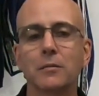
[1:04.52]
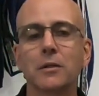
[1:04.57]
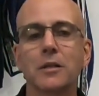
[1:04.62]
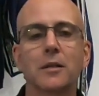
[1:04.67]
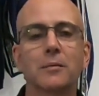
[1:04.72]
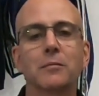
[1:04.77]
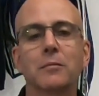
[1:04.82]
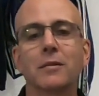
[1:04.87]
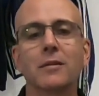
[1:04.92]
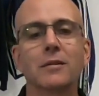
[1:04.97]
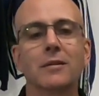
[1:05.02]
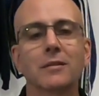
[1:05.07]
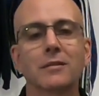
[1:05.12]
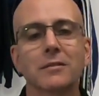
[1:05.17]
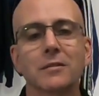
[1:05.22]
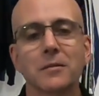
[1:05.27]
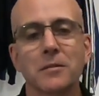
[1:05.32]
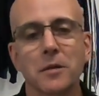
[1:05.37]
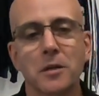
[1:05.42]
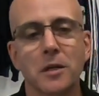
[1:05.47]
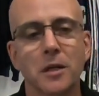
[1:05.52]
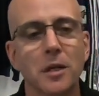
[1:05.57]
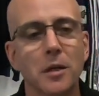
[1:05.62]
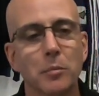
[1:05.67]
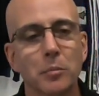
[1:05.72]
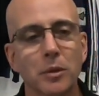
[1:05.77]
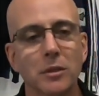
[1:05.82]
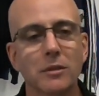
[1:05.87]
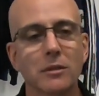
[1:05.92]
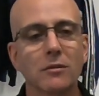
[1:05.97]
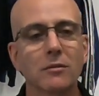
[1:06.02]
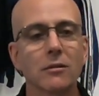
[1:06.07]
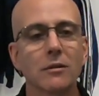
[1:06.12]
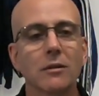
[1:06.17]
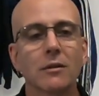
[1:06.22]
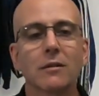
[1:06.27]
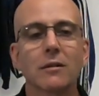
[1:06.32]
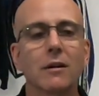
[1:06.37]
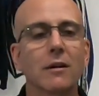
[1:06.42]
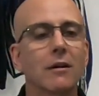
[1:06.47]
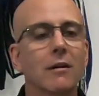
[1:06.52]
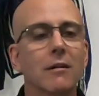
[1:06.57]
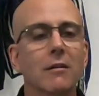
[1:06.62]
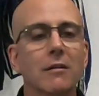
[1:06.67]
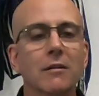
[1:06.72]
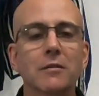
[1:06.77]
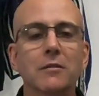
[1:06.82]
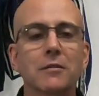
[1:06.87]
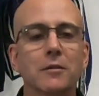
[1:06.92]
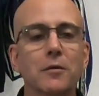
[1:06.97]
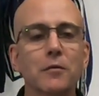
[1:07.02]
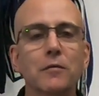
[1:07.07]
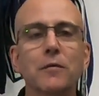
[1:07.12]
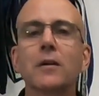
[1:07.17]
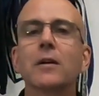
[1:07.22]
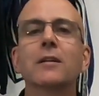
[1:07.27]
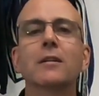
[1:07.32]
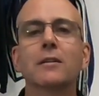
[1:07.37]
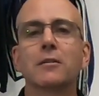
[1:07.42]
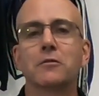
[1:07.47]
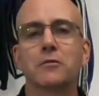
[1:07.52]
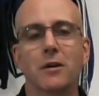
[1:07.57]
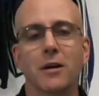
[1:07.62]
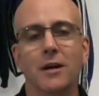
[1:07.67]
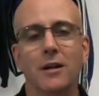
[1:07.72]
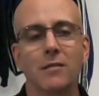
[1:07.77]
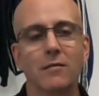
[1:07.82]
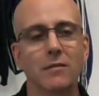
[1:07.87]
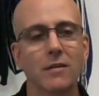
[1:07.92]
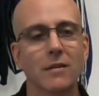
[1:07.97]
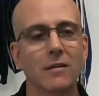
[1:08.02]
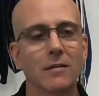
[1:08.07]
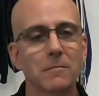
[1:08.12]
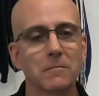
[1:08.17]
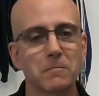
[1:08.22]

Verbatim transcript: it would come to this, but this little car is so fun to drive.